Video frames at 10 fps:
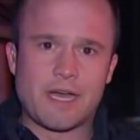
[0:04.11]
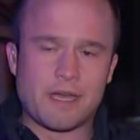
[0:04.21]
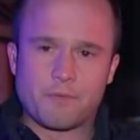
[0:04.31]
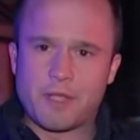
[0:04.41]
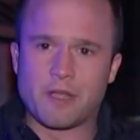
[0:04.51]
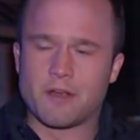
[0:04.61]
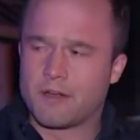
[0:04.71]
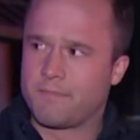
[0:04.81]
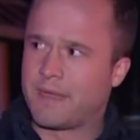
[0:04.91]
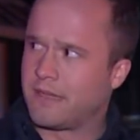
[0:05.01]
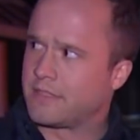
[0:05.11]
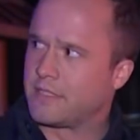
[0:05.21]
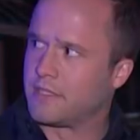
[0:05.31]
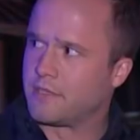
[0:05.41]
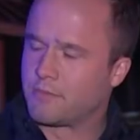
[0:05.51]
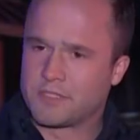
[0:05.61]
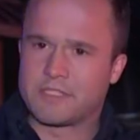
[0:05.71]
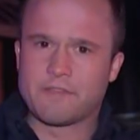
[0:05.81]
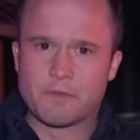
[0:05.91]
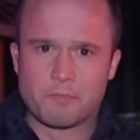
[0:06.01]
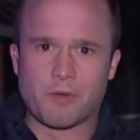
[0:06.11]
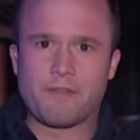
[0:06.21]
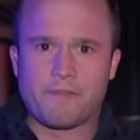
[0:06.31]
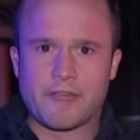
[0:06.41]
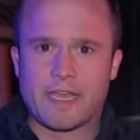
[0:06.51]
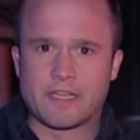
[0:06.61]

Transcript: Uh, we are about to receive a briefing.